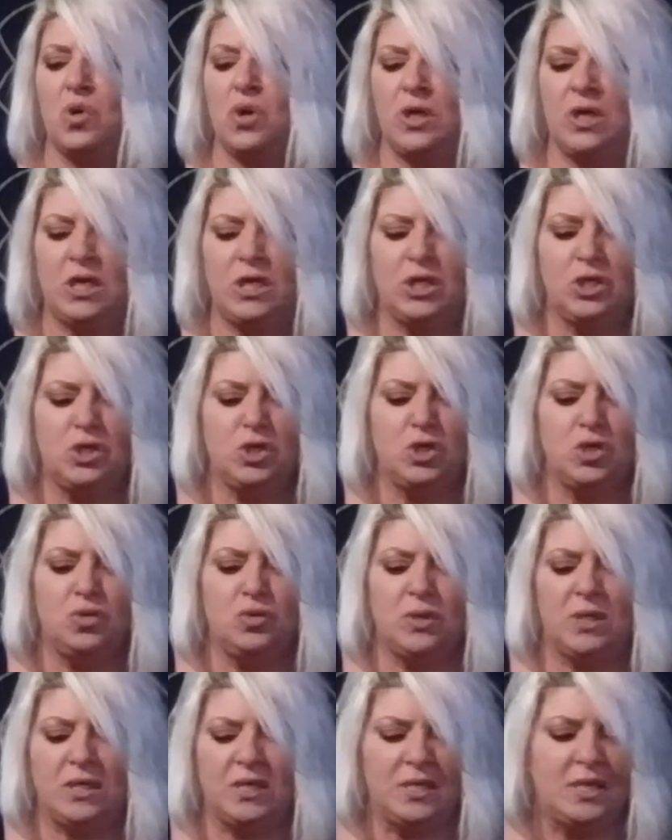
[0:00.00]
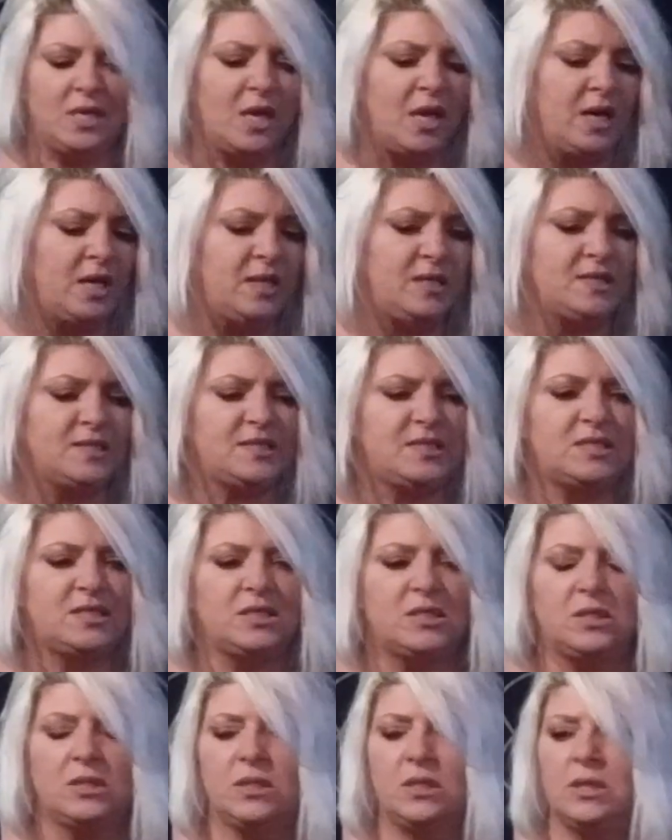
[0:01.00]
morning, noon, and night.
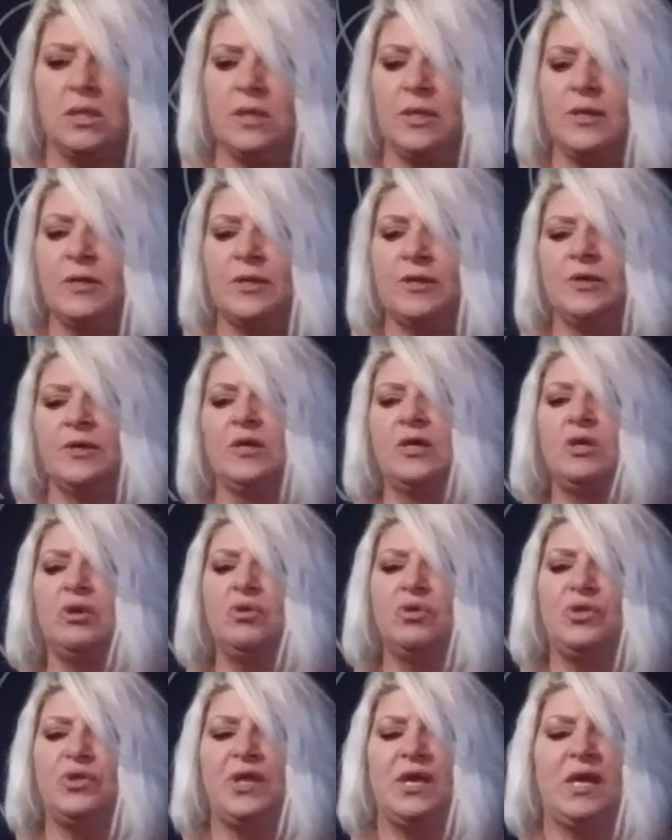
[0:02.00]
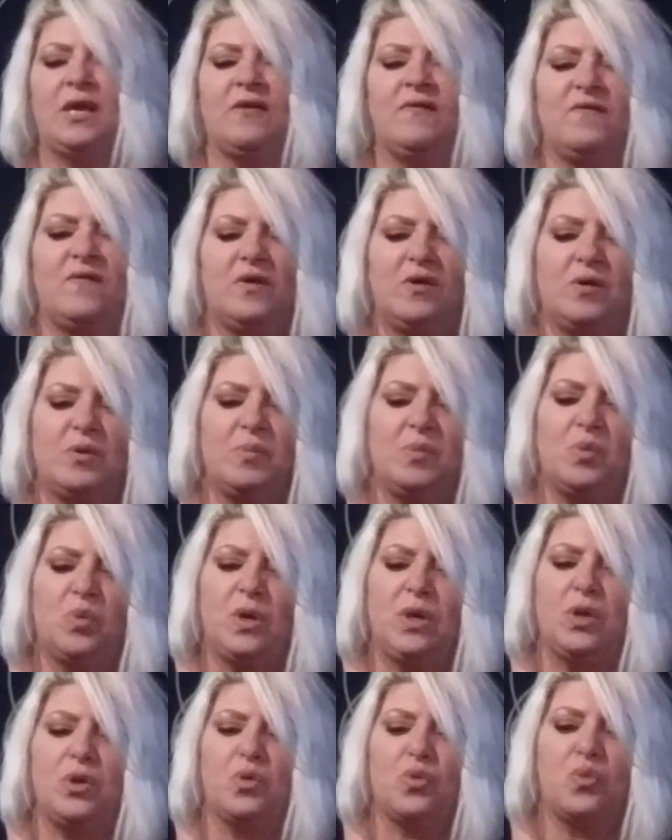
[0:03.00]
You think of him
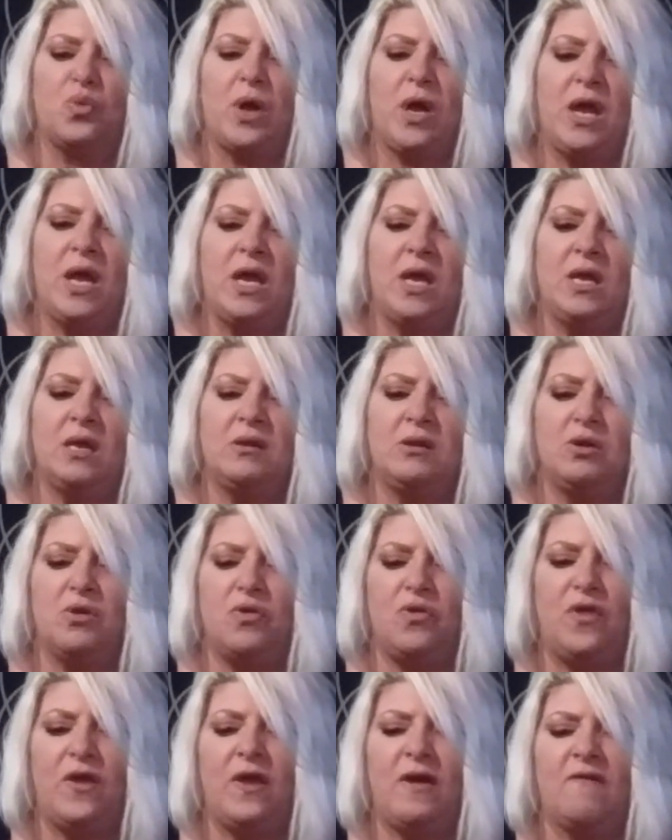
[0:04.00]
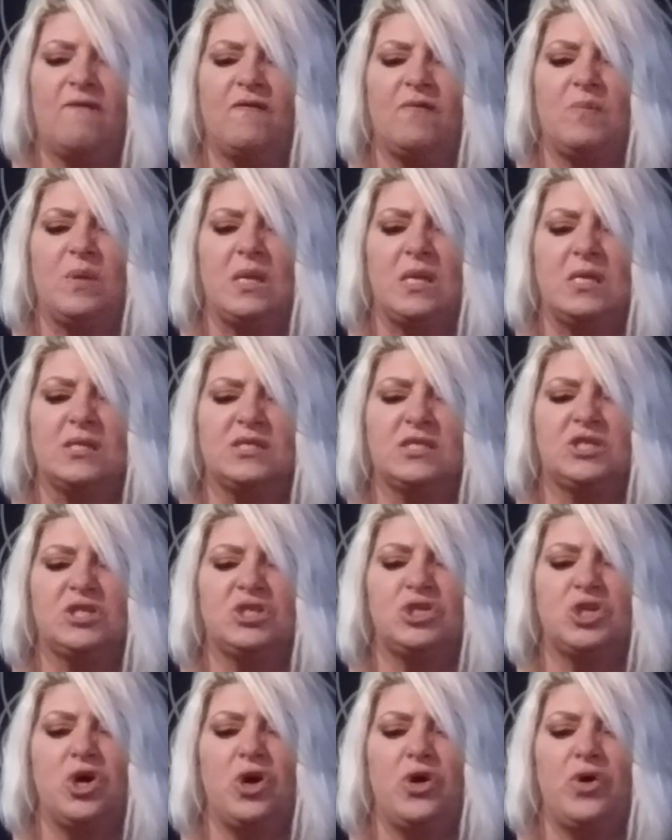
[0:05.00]
in the rain. You think of him in the
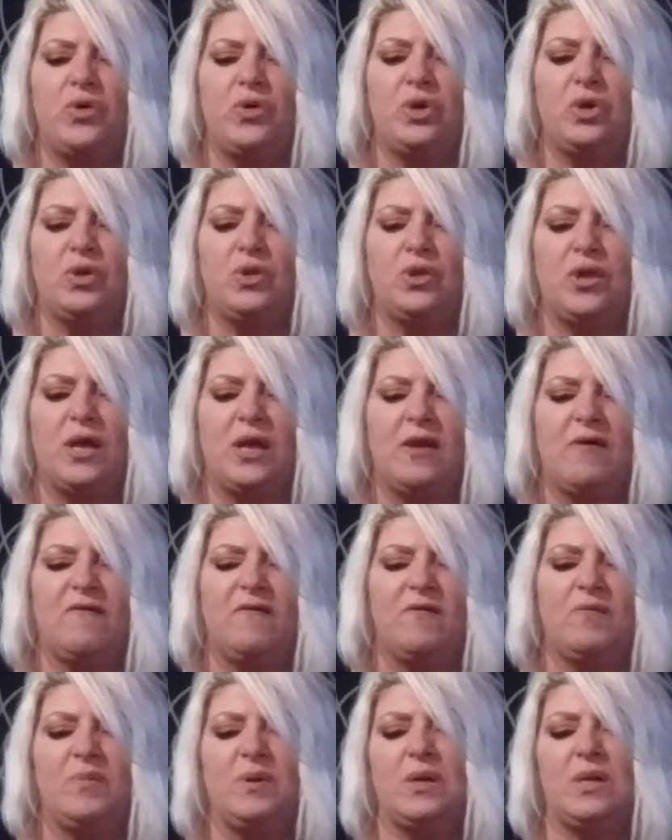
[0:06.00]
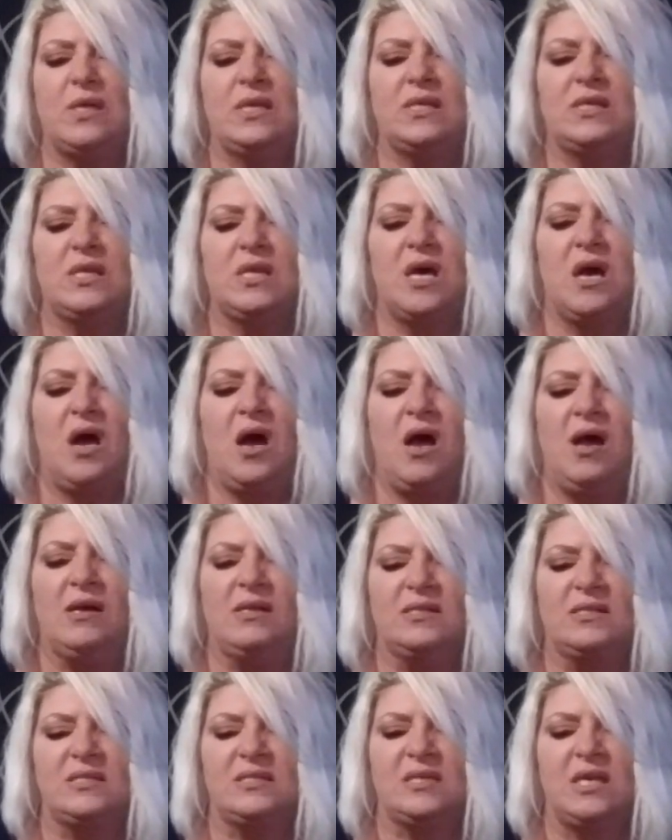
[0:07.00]
snow. You think of him in the hot
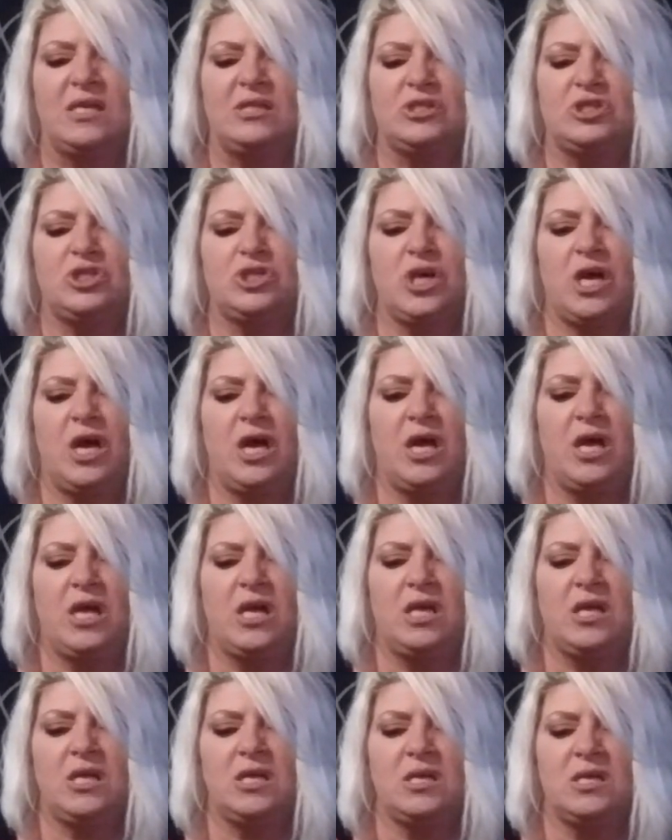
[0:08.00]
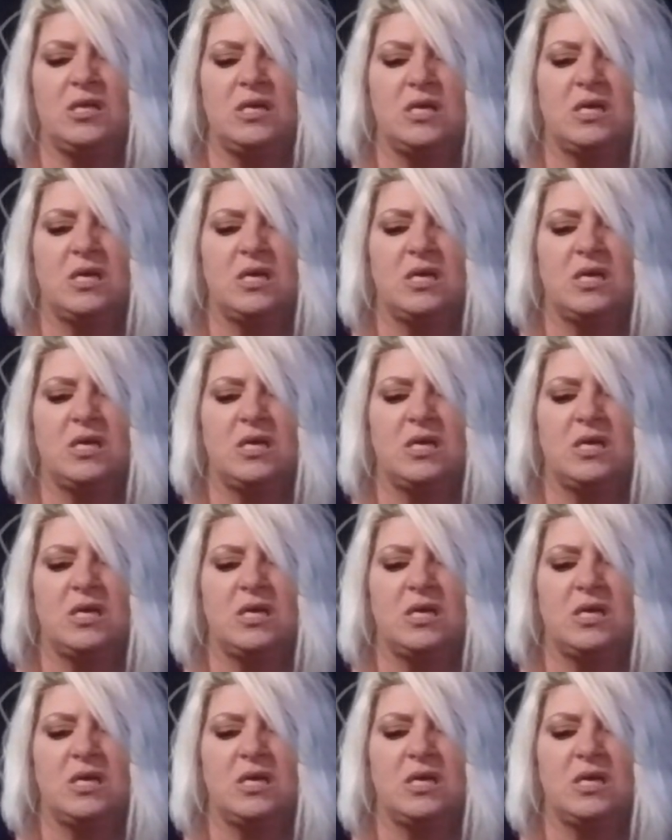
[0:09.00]
sunshine.